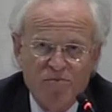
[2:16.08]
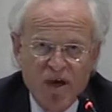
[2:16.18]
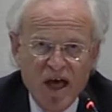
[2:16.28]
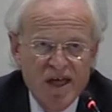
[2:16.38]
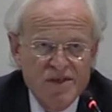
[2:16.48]

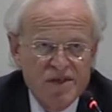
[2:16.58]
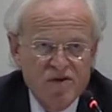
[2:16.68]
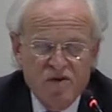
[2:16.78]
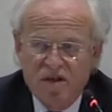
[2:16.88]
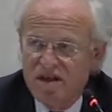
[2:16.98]
buys
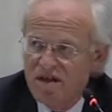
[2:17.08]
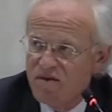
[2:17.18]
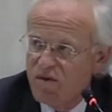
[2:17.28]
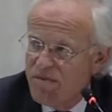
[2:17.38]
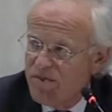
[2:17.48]
a nuclear
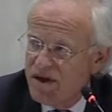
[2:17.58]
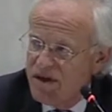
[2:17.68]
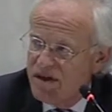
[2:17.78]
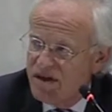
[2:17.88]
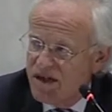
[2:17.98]
weapon,
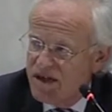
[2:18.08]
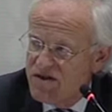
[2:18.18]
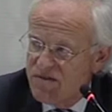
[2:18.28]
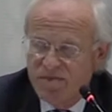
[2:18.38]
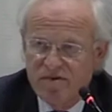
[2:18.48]

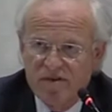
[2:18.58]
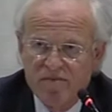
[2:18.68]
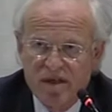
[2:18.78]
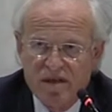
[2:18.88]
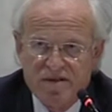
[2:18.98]
Egypt
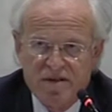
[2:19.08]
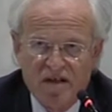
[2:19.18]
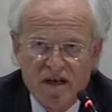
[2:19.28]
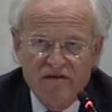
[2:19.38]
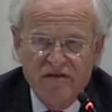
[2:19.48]
begins to
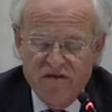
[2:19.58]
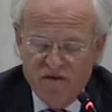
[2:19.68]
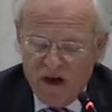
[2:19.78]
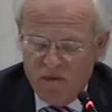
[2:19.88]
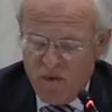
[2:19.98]

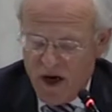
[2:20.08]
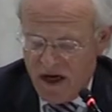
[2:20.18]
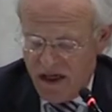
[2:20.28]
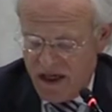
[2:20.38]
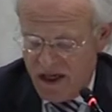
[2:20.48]
develop
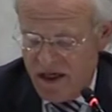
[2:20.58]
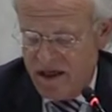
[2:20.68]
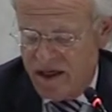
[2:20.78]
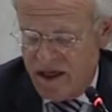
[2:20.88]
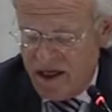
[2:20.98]
one,
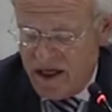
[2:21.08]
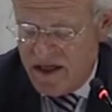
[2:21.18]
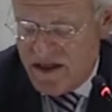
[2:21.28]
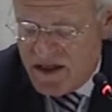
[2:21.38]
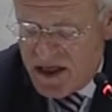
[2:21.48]

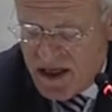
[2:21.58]
and